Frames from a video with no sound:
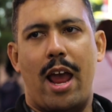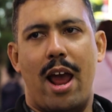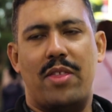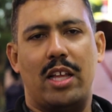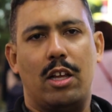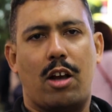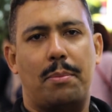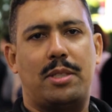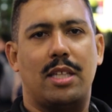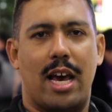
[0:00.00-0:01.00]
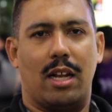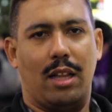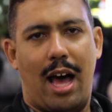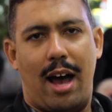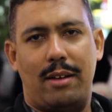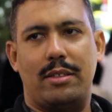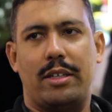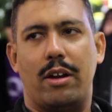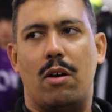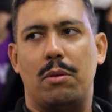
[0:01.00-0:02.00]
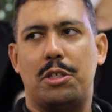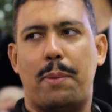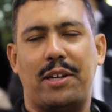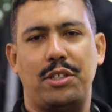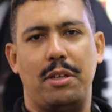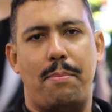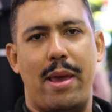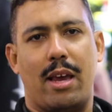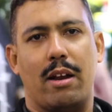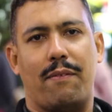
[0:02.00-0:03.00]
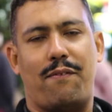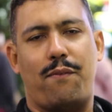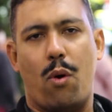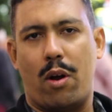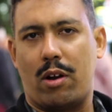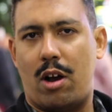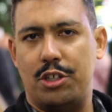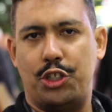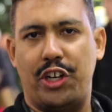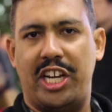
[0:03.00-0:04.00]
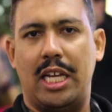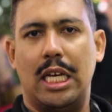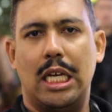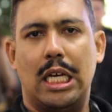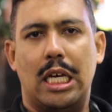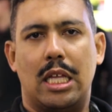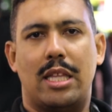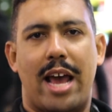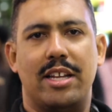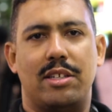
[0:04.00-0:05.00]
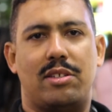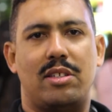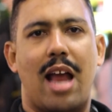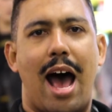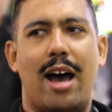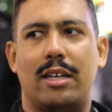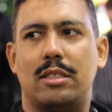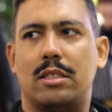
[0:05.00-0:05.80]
And they look up to that a lot, you know, especially being in a foreign country that is not